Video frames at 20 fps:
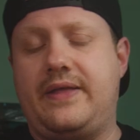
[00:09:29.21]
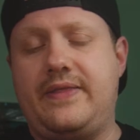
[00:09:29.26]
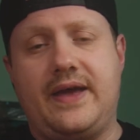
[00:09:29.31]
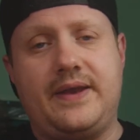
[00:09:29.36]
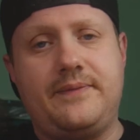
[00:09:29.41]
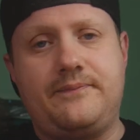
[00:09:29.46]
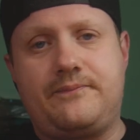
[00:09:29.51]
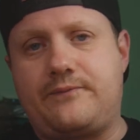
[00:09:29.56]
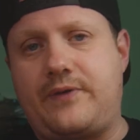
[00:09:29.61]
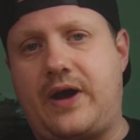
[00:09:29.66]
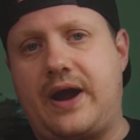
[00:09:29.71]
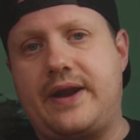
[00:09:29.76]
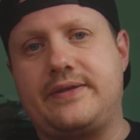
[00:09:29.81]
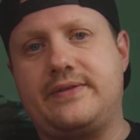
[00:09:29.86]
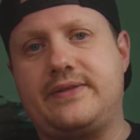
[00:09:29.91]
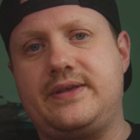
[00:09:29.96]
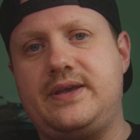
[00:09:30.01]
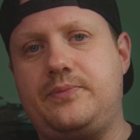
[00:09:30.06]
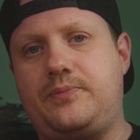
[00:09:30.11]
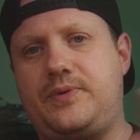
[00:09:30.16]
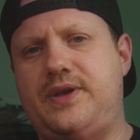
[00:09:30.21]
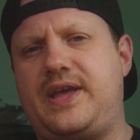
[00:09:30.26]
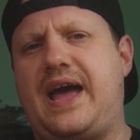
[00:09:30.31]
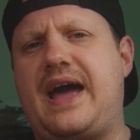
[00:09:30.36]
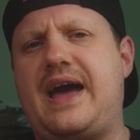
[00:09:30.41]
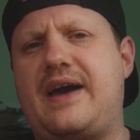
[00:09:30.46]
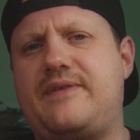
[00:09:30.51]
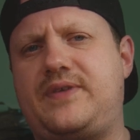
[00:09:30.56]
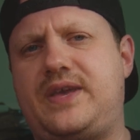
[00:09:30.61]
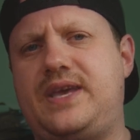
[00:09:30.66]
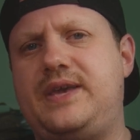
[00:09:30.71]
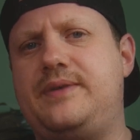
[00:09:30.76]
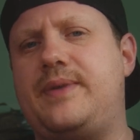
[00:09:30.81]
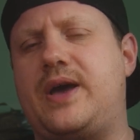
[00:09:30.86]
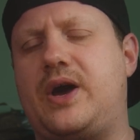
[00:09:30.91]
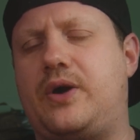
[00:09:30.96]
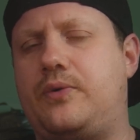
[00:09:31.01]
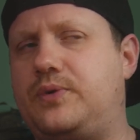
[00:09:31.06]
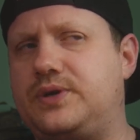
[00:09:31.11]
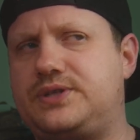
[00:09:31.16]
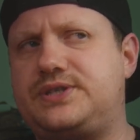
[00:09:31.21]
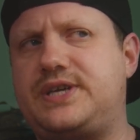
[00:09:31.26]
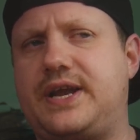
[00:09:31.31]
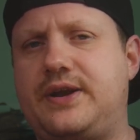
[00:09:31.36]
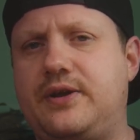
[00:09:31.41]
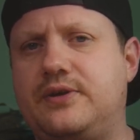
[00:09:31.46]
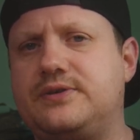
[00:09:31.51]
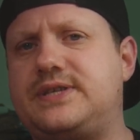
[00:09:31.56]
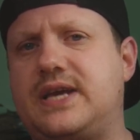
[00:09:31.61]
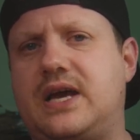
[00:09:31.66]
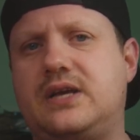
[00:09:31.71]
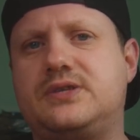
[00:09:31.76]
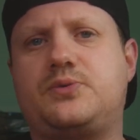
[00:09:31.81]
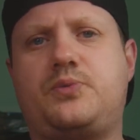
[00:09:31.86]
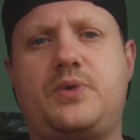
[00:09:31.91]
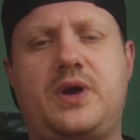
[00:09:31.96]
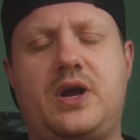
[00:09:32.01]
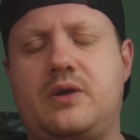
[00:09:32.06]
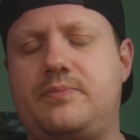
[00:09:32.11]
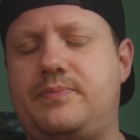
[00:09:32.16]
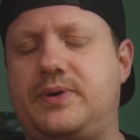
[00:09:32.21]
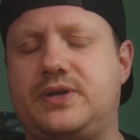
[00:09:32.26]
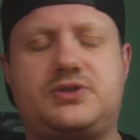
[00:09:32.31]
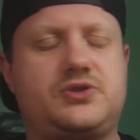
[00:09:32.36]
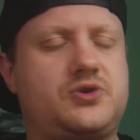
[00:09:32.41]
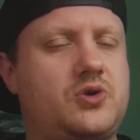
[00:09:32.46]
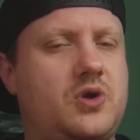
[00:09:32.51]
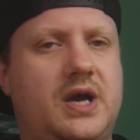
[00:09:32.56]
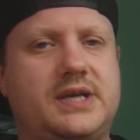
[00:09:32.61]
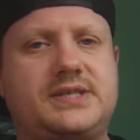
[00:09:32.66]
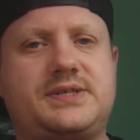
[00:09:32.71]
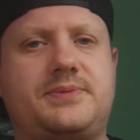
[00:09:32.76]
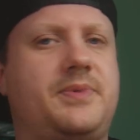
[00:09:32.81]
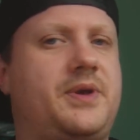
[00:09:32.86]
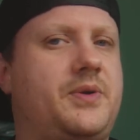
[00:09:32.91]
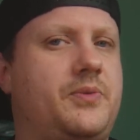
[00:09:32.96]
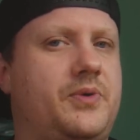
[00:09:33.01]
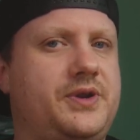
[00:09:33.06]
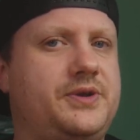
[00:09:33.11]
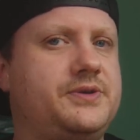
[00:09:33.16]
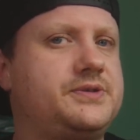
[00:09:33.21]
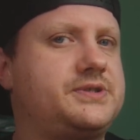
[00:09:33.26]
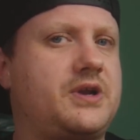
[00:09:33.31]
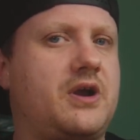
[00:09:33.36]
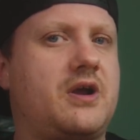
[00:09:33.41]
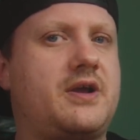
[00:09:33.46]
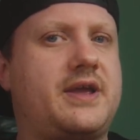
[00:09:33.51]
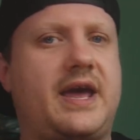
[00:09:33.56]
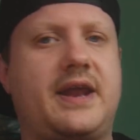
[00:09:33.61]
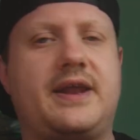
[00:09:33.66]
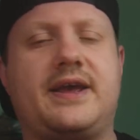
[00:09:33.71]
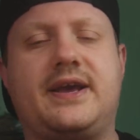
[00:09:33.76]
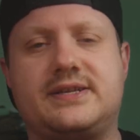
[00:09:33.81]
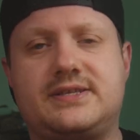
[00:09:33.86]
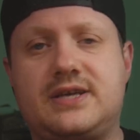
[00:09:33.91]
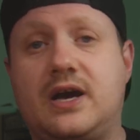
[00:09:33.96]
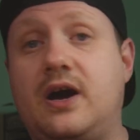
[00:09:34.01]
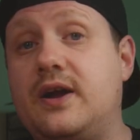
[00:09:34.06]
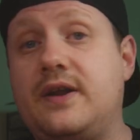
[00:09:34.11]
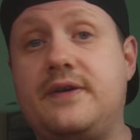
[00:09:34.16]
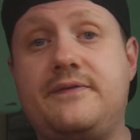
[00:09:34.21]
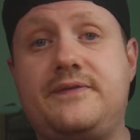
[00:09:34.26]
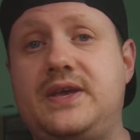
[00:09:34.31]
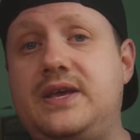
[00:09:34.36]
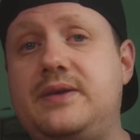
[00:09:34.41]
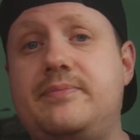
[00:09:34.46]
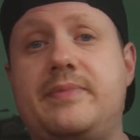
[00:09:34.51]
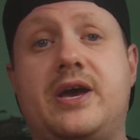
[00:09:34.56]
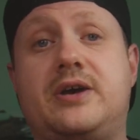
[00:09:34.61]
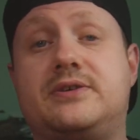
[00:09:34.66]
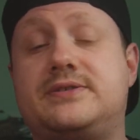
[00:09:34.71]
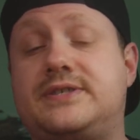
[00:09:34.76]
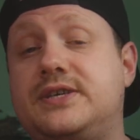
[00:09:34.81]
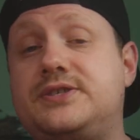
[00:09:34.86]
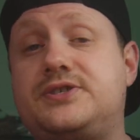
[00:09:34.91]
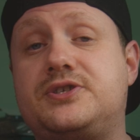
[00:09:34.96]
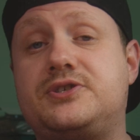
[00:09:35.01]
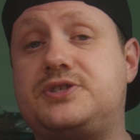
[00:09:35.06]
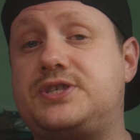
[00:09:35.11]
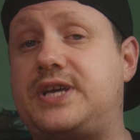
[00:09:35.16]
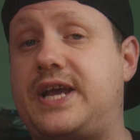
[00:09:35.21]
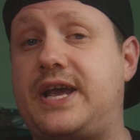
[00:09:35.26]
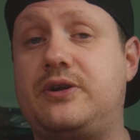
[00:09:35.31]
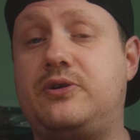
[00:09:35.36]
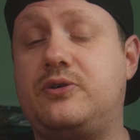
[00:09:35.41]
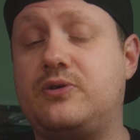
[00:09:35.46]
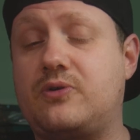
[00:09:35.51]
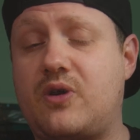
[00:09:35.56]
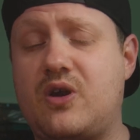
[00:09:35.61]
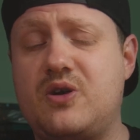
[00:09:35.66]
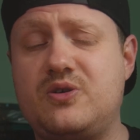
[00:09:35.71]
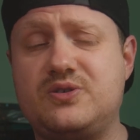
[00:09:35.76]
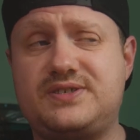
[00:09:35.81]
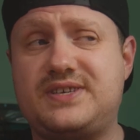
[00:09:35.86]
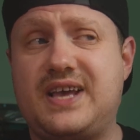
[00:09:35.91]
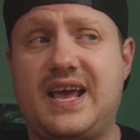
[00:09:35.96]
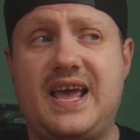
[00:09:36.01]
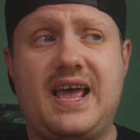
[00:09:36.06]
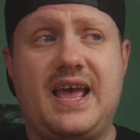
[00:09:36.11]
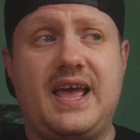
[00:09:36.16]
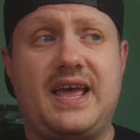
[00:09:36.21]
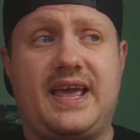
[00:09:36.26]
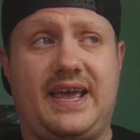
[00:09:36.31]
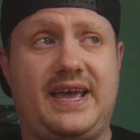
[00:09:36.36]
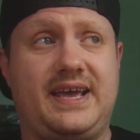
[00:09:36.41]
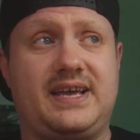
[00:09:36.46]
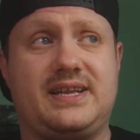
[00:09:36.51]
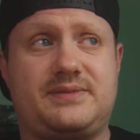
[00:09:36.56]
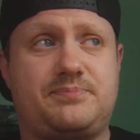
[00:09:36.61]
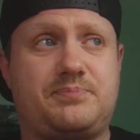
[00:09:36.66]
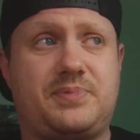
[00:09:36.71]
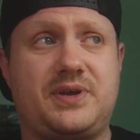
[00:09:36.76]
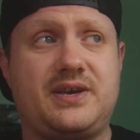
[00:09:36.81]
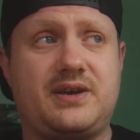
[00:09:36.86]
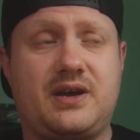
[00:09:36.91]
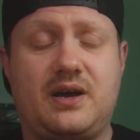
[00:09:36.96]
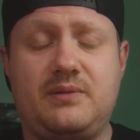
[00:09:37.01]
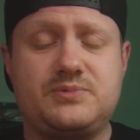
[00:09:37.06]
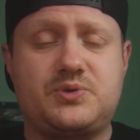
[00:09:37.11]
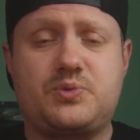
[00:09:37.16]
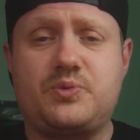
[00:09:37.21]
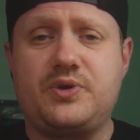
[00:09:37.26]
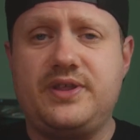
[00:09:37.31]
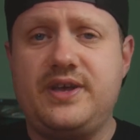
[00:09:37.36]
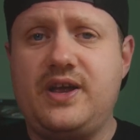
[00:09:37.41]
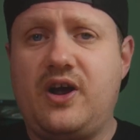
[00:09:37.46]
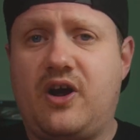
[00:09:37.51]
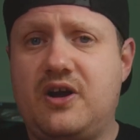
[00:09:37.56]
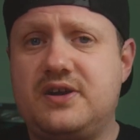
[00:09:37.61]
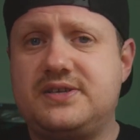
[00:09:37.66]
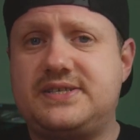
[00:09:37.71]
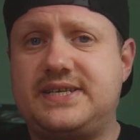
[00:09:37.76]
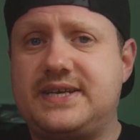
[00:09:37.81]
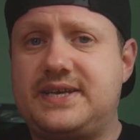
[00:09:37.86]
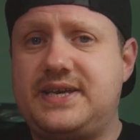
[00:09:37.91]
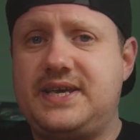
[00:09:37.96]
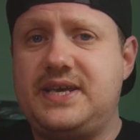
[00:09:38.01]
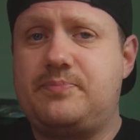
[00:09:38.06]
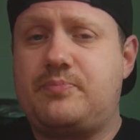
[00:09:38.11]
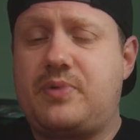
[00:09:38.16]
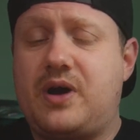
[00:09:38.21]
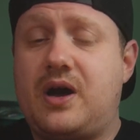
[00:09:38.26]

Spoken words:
And then finally, we have email, which I know sounds weird, but trust me, when you start getting a ton of emails as your channel grows, it becomes really hard to keep